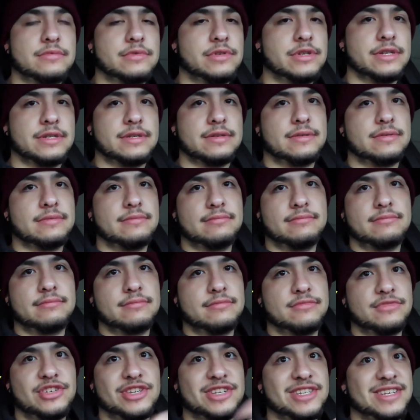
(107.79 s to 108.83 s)
just
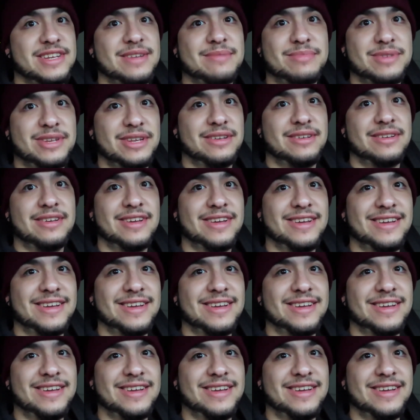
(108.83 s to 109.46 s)
empty.